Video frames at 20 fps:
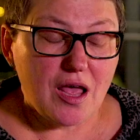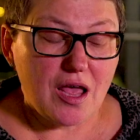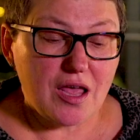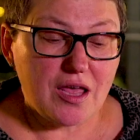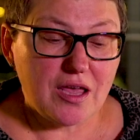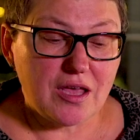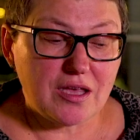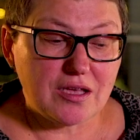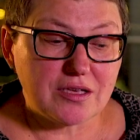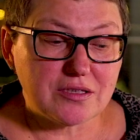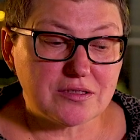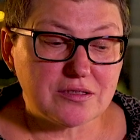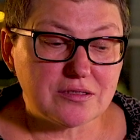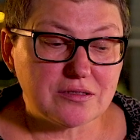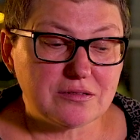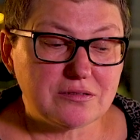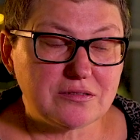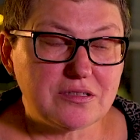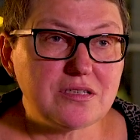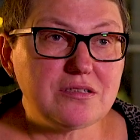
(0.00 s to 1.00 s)
and
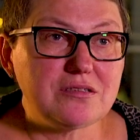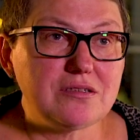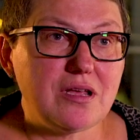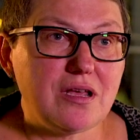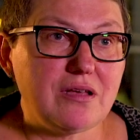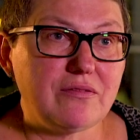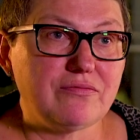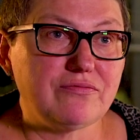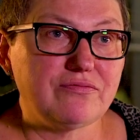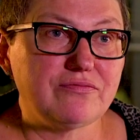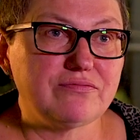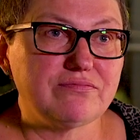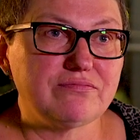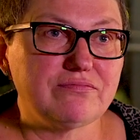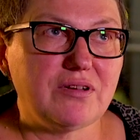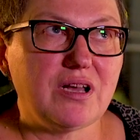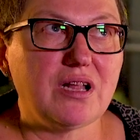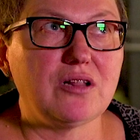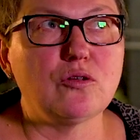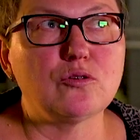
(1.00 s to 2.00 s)
didn't have
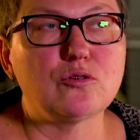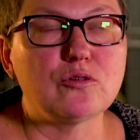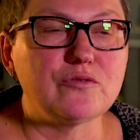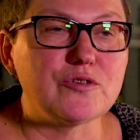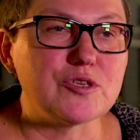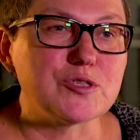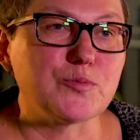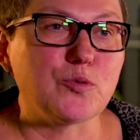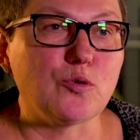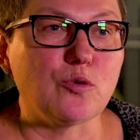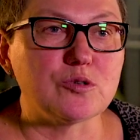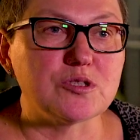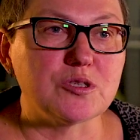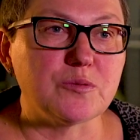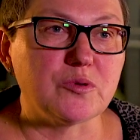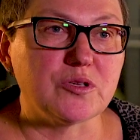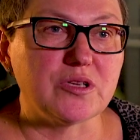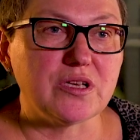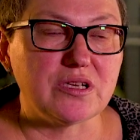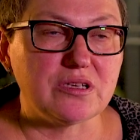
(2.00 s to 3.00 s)
a lot of
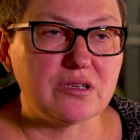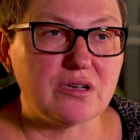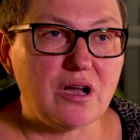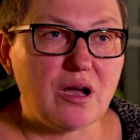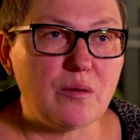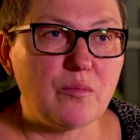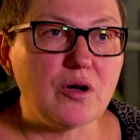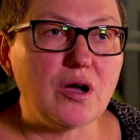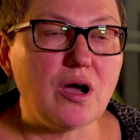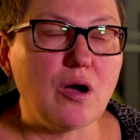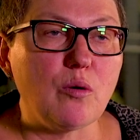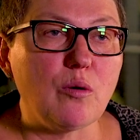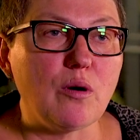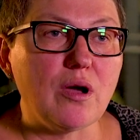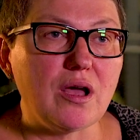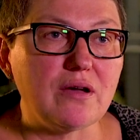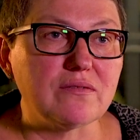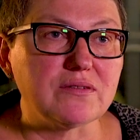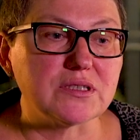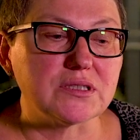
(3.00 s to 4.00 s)
disposable income.
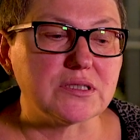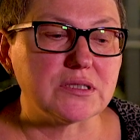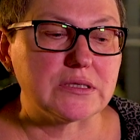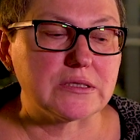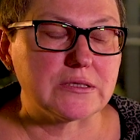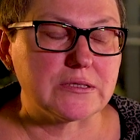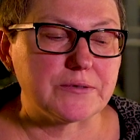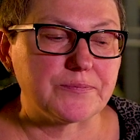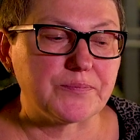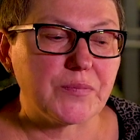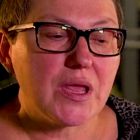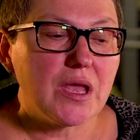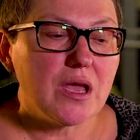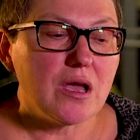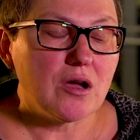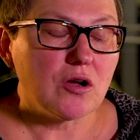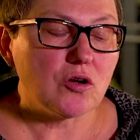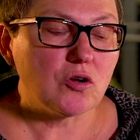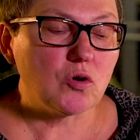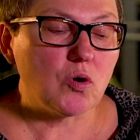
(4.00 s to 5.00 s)
However,
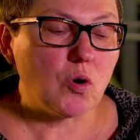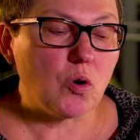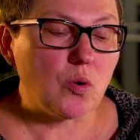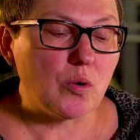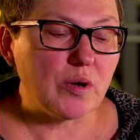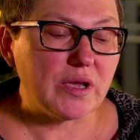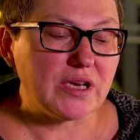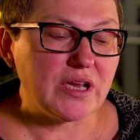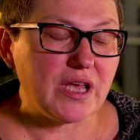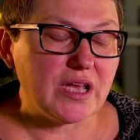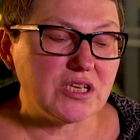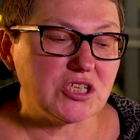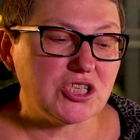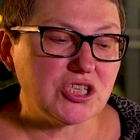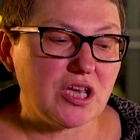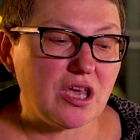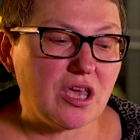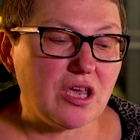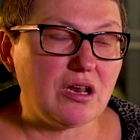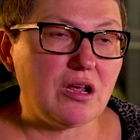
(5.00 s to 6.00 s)
going and
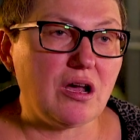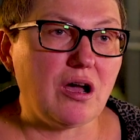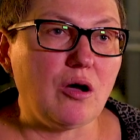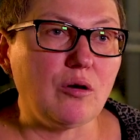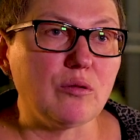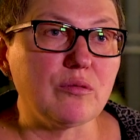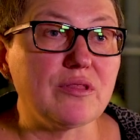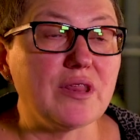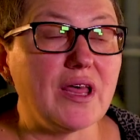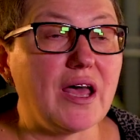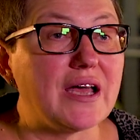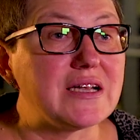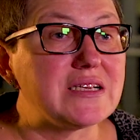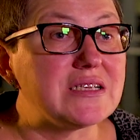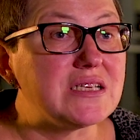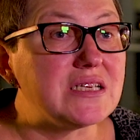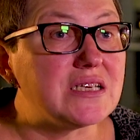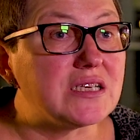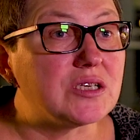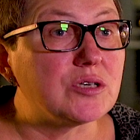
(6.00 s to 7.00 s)
checking out the
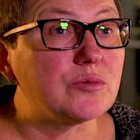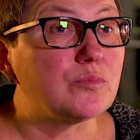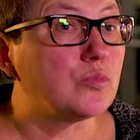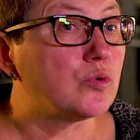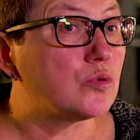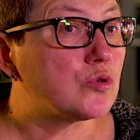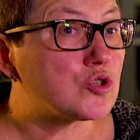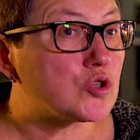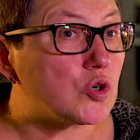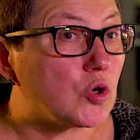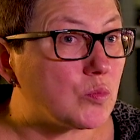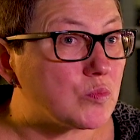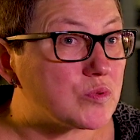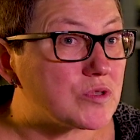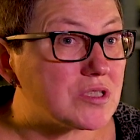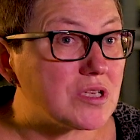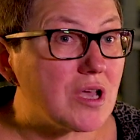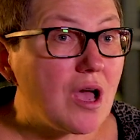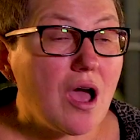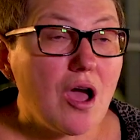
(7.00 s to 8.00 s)
antique
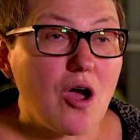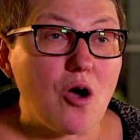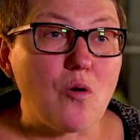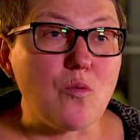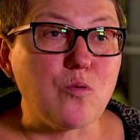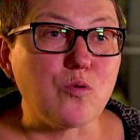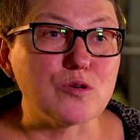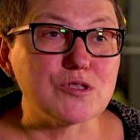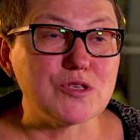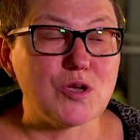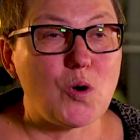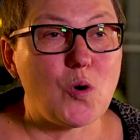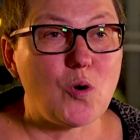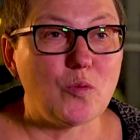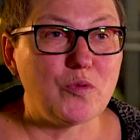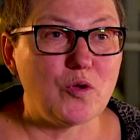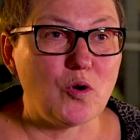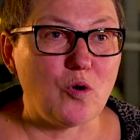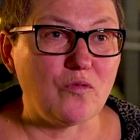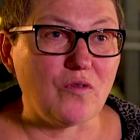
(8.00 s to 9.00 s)
bookshops was a
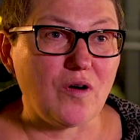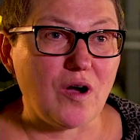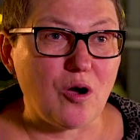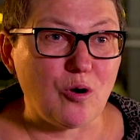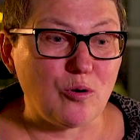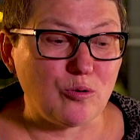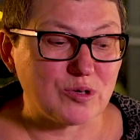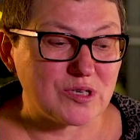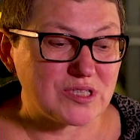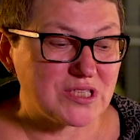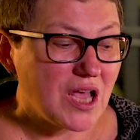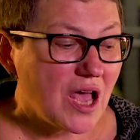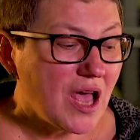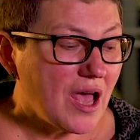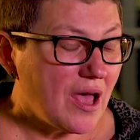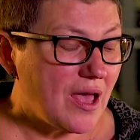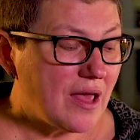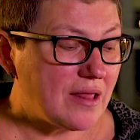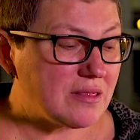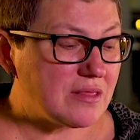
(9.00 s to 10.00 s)
hobby of ours.
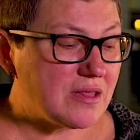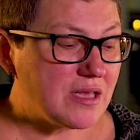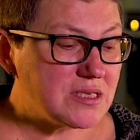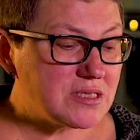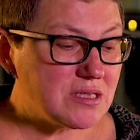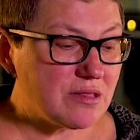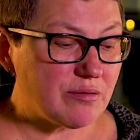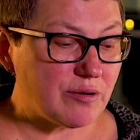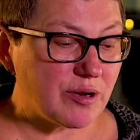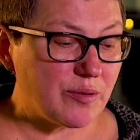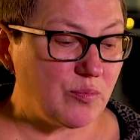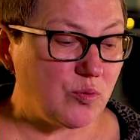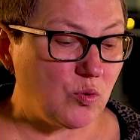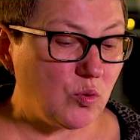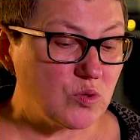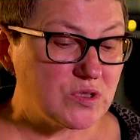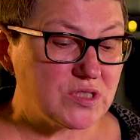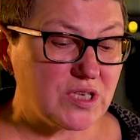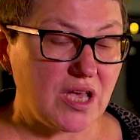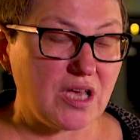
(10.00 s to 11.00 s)
And these 3
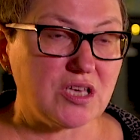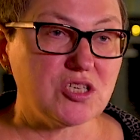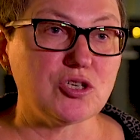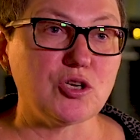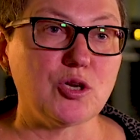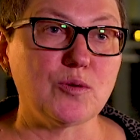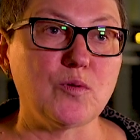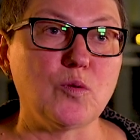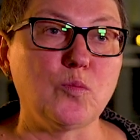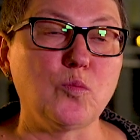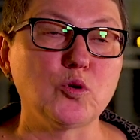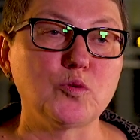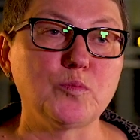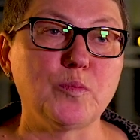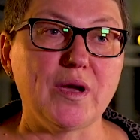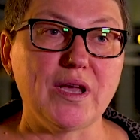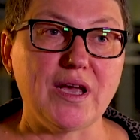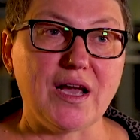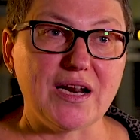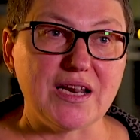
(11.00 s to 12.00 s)
books actually were bought
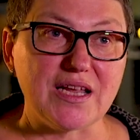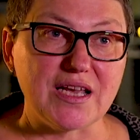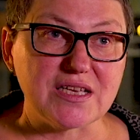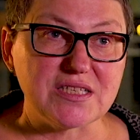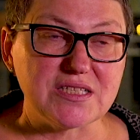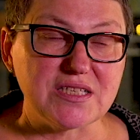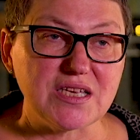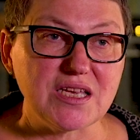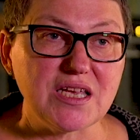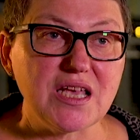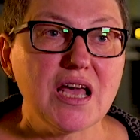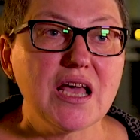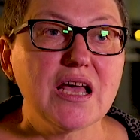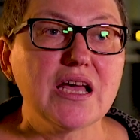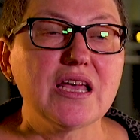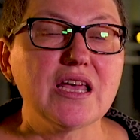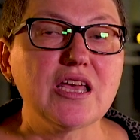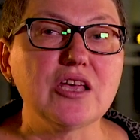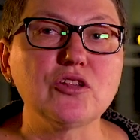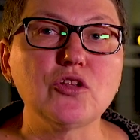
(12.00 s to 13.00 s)
by Alexei
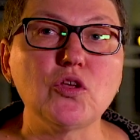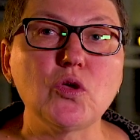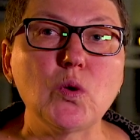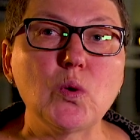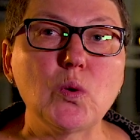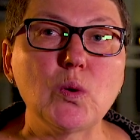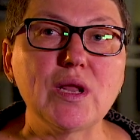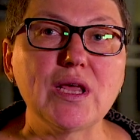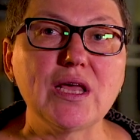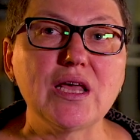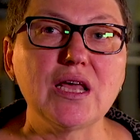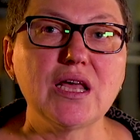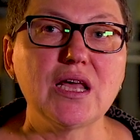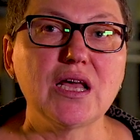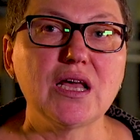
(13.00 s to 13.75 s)
in early